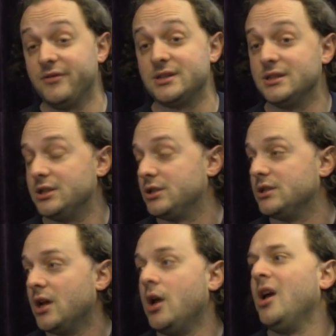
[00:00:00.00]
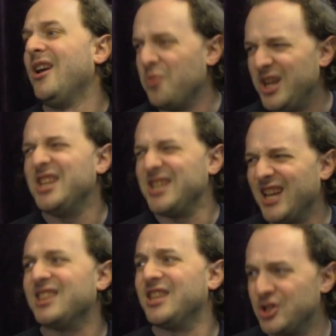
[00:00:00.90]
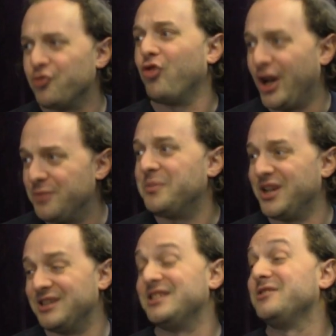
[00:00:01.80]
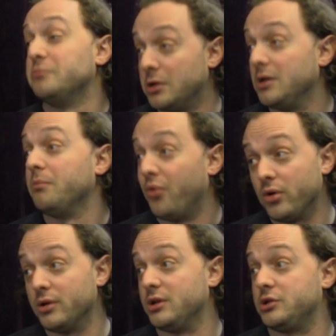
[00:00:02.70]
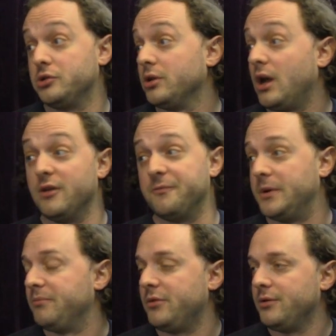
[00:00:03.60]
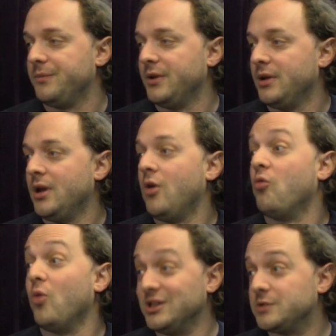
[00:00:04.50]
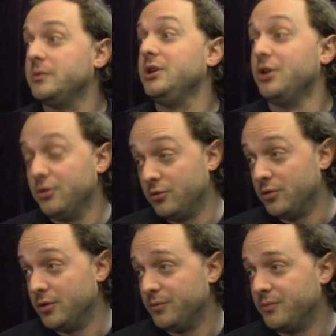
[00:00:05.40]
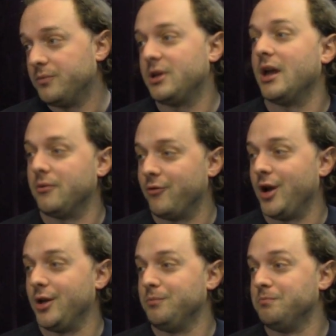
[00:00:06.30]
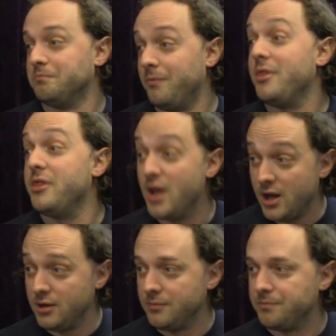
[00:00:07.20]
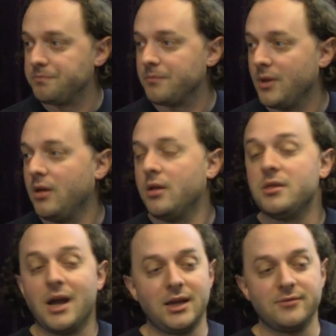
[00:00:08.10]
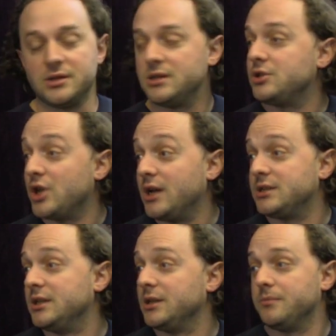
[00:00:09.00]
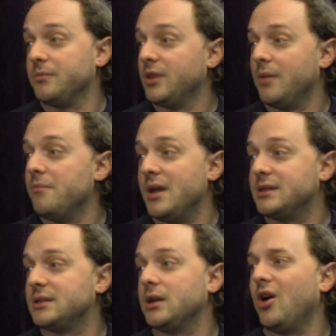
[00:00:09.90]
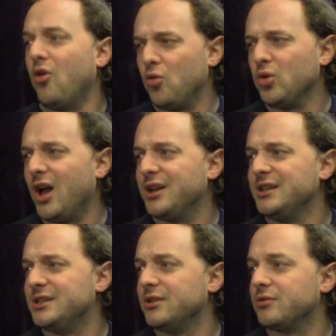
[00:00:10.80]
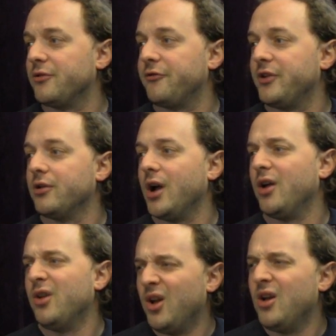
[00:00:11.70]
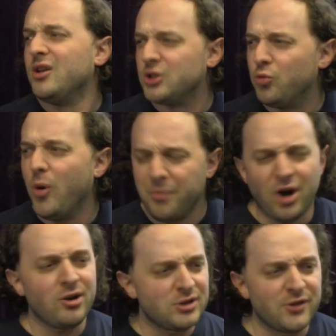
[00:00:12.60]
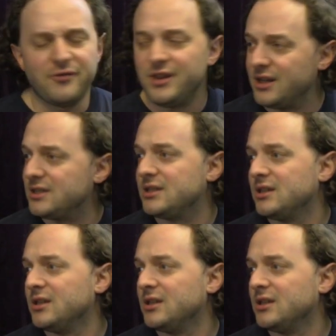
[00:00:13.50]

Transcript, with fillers: editions. We need to get this right because it's really important to a lot of people. Once we do get it right, then that gives us a chassis that makes it a whole lot easier to figure out, so what parts of this